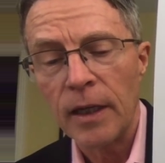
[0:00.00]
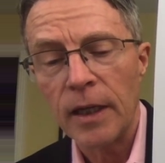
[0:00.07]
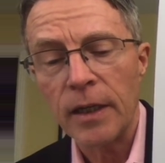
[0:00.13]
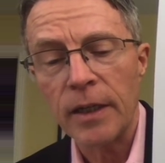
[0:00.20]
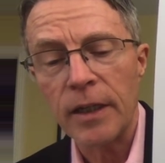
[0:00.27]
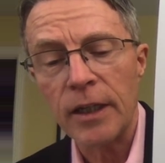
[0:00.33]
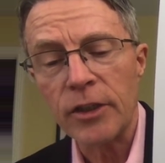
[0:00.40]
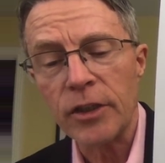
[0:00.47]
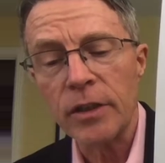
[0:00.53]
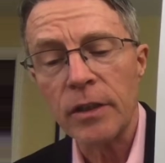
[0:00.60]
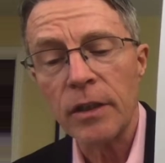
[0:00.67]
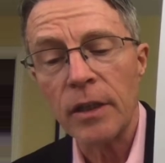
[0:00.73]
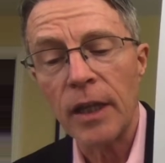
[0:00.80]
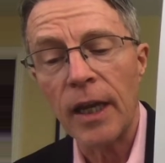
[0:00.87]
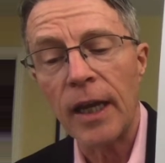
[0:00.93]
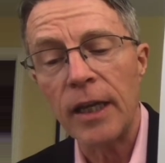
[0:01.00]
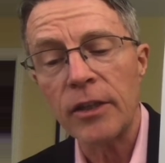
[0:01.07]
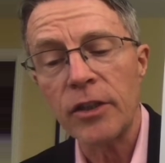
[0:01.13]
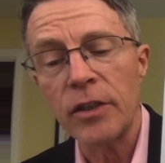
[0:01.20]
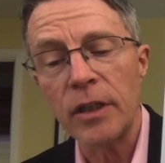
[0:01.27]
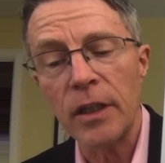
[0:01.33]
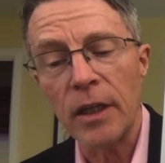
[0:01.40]
In addition, the
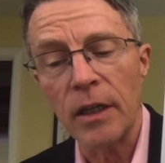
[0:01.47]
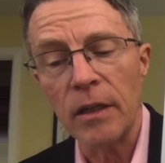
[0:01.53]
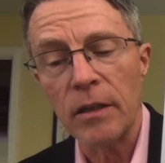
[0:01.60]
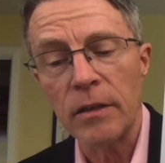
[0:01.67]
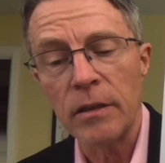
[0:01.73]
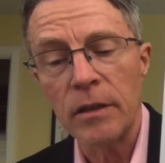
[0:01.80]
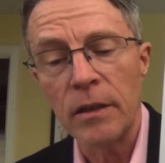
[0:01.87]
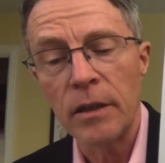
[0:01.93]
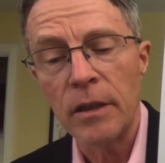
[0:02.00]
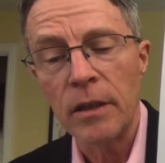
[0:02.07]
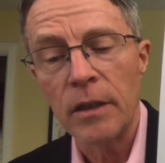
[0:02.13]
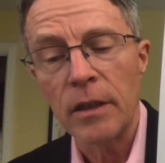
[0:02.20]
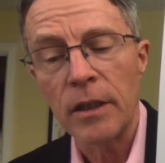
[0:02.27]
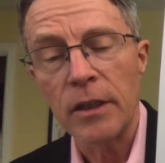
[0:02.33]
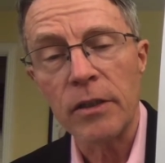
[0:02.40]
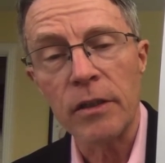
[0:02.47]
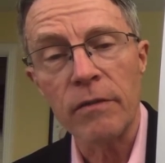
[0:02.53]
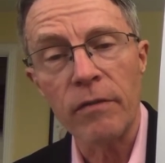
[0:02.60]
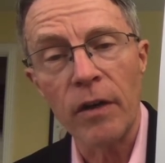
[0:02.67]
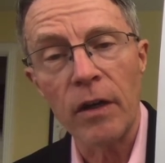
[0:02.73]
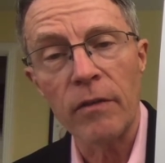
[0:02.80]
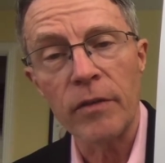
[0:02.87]
HDL is
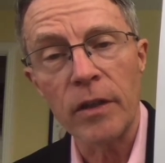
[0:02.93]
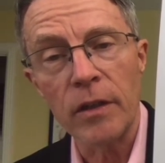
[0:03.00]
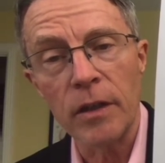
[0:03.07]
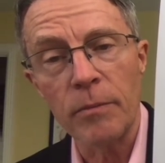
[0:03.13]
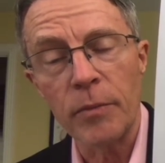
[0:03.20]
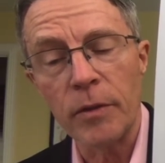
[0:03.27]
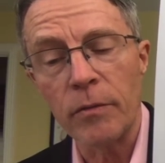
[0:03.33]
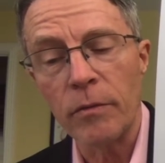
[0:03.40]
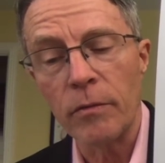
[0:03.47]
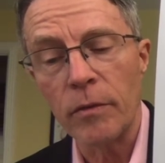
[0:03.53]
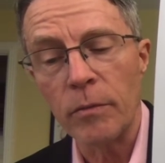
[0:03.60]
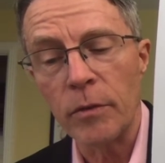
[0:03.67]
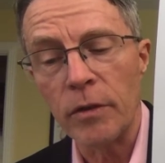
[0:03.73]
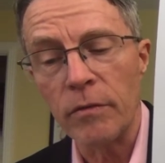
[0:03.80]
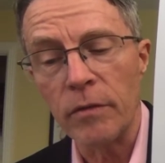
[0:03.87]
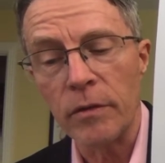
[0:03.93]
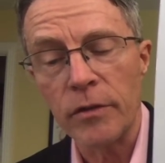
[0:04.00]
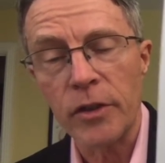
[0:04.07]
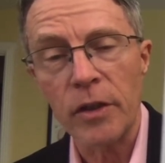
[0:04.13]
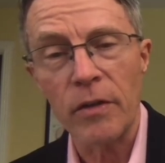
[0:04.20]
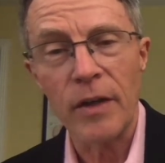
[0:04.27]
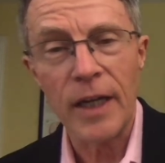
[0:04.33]
involved in lipid removal.
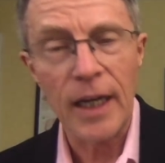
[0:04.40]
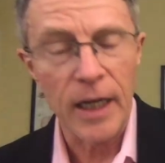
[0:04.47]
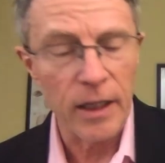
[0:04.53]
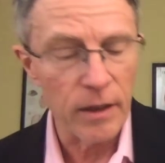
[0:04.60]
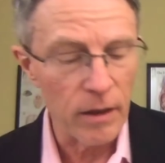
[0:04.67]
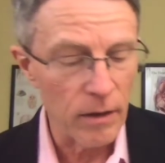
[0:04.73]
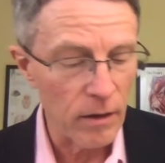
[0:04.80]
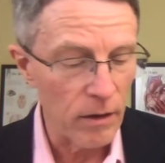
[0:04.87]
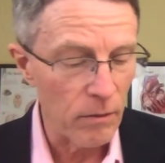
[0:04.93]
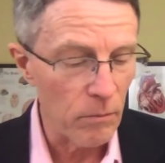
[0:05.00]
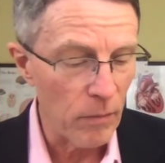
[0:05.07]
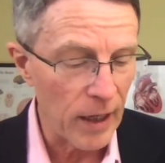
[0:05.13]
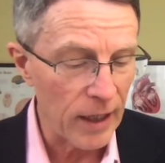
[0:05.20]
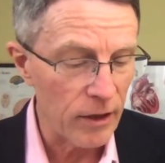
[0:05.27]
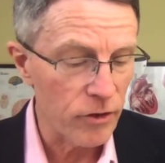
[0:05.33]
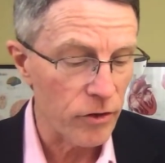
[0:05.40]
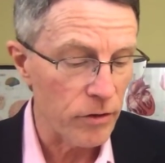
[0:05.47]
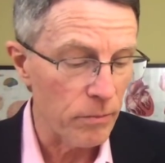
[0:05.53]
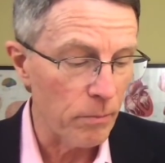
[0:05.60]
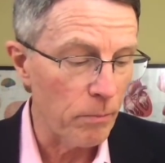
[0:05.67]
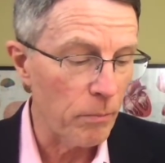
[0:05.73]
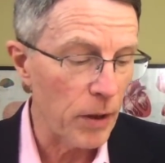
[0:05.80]
So again, the
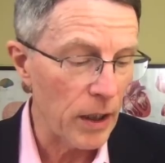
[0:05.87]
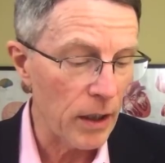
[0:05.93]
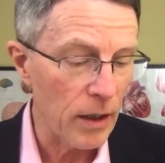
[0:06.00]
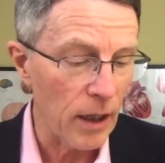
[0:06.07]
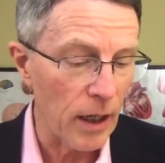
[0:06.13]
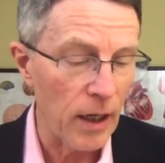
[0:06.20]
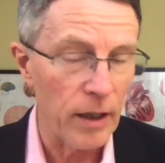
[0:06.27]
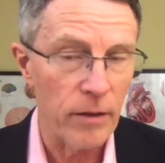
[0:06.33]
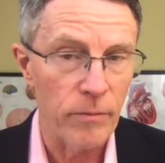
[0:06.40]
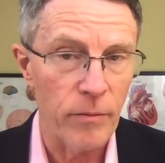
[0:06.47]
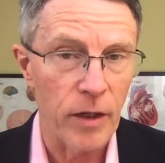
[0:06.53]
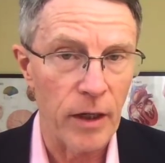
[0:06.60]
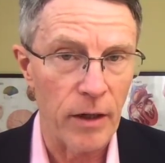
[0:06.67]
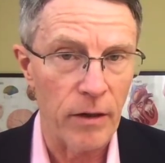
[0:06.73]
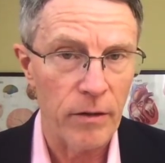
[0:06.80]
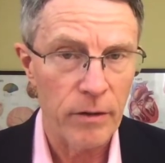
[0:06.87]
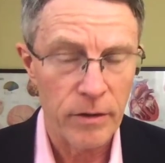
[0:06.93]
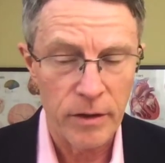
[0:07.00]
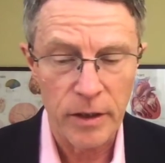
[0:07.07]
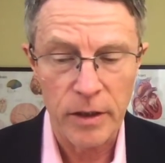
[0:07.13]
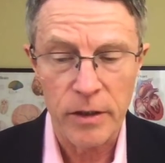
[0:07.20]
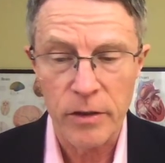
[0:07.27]
major big item there
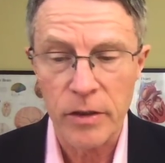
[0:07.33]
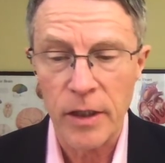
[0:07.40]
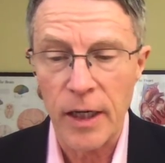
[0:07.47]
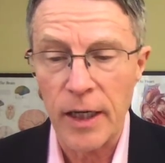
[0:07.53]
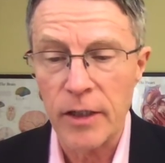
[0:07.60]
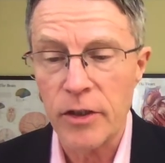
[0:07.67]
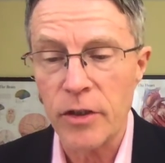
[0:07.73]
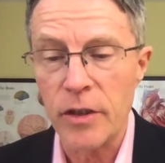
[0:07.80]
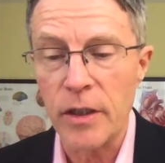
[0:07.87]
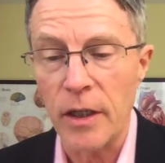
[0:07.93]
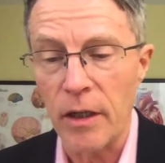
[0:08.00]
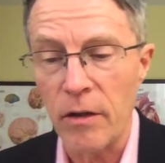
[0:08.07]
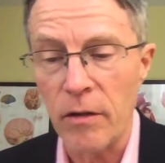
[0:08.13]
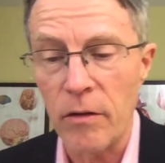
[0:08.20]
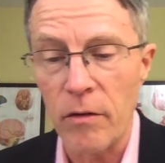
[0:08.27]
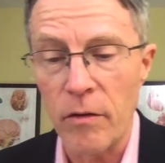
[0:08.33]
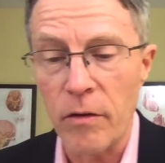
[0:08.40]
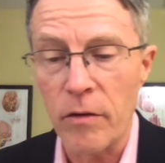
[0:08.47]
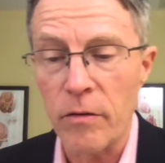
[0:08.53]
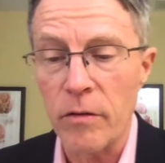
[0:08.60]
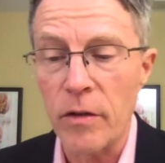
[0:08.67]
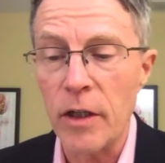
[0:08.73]
is HDL
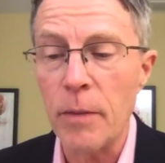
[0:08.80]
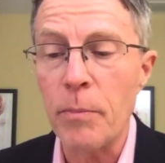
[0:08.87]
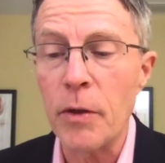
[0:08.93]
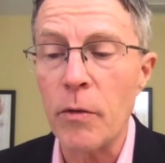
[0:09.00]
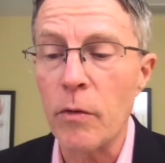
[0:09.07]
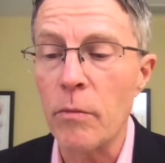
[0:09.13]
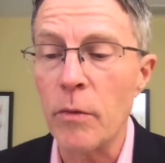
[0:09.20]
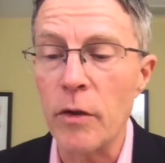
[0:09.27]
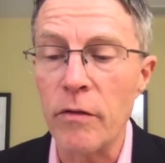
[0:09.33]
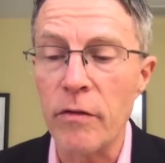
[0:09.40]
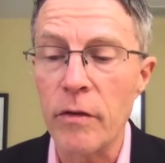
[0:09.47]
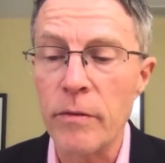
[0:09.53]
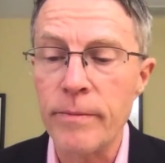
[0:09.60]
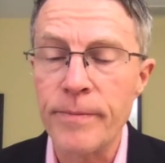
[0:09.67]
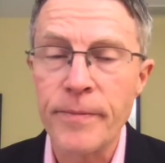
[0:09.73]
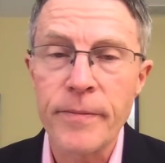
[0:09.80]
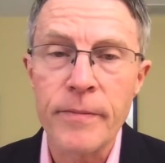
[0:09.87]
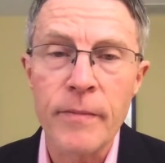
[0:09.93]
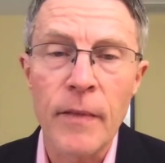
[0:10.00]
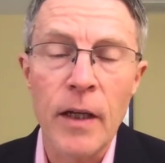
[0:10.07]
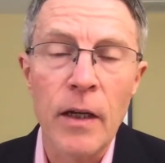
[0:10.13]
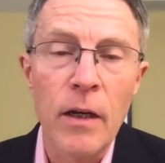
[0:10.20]
or lipid removal.
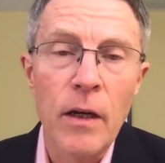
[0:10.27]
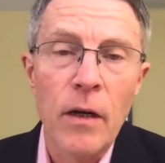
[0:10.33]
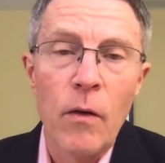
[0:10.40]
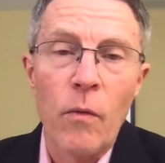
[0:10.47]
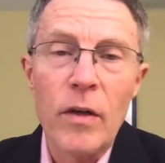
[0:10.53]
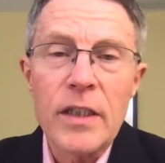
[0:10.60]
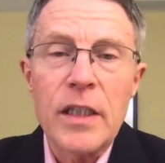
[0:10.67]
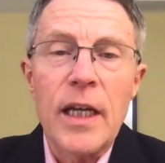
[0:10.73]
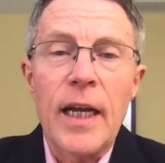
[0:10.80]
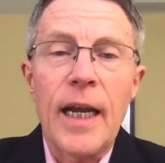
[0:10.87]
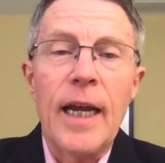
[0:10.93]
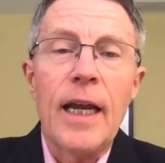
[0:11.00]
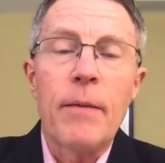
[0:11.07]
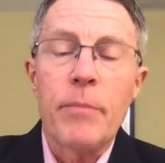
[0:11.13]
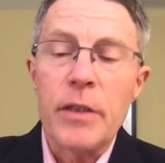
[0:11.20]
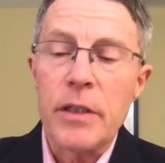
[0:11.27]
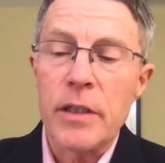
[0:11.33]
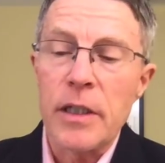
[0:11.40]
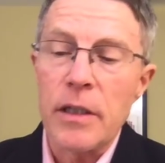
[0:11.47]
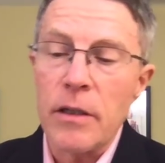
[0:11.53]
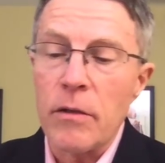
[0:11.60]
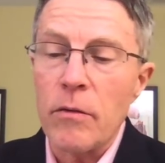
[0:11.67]
Once that happens,
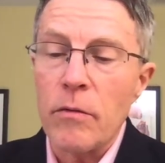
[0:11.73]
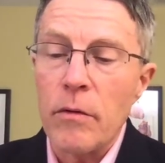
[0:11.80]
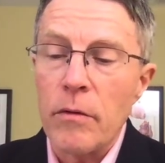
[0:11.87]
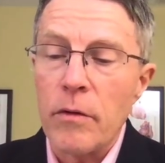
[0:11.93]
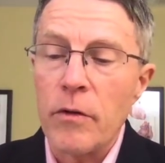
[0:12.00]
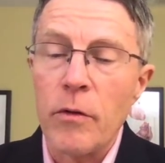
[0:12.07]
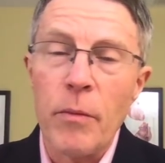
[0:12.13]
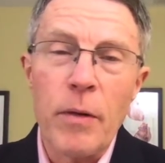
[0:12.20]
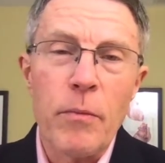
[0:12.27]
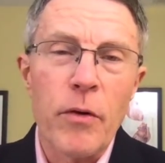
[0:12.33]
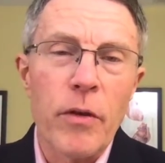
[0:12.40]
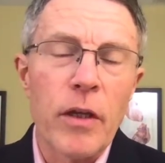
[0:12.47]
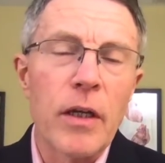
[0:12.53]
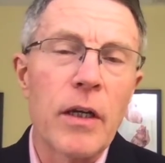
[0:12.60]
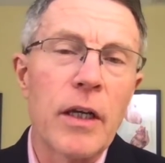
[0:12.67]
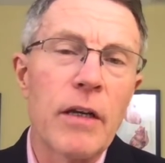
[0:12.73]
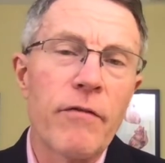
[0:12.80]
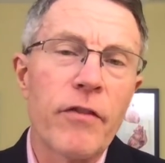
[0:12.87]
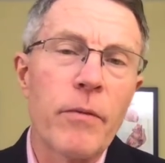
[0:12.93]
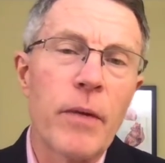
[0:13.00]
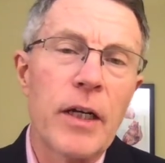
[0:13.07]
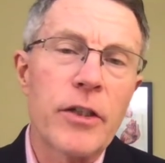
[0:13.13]
then the remember the
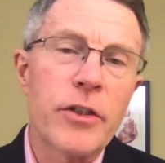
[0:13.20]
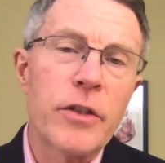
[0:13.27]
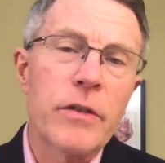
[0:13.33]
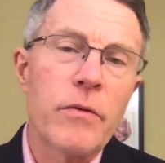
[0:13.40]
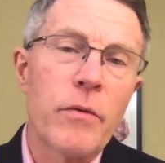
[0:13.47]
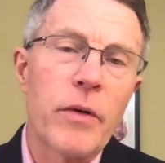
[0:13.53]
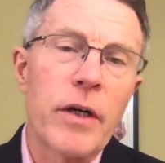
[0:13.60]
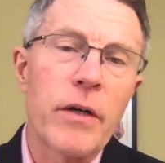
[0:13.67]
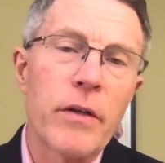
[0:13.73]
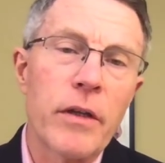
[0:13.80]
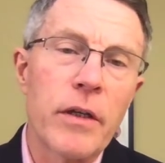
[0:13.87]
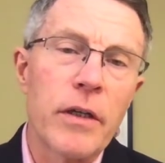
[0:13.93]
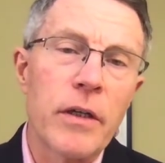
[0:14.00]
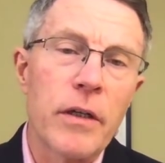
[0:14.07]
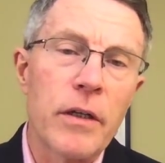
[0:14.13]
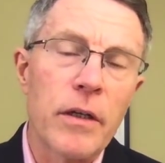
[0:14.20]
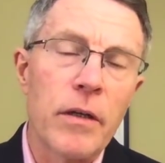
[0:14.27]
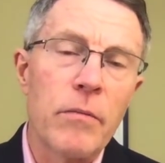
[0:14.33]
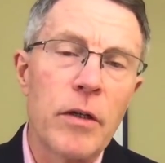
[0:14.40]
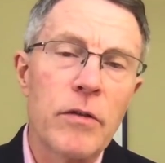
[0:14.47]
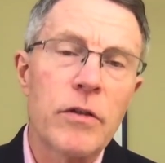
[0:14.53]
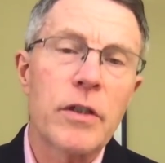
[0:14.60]
inflammation where the
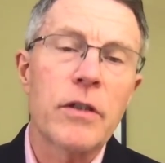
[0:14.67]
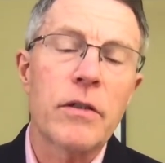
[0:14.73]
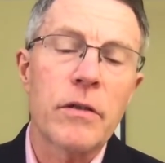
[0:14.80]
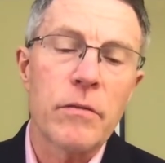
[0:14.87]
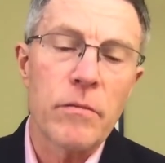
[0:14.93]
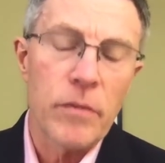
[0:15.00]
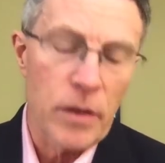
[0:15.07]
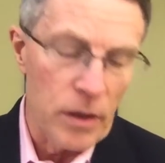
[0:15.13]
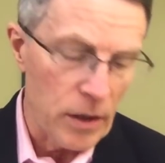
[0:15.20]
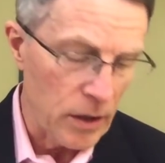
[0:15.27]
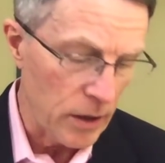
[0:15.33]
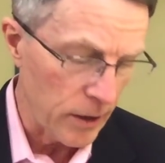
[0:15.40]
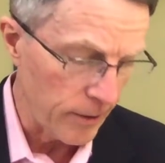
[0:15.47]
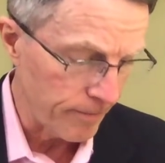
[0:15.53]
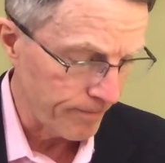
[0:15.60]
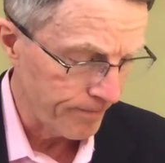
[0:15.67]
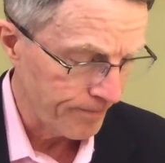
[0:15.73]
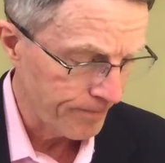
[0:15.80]
immune system, the um,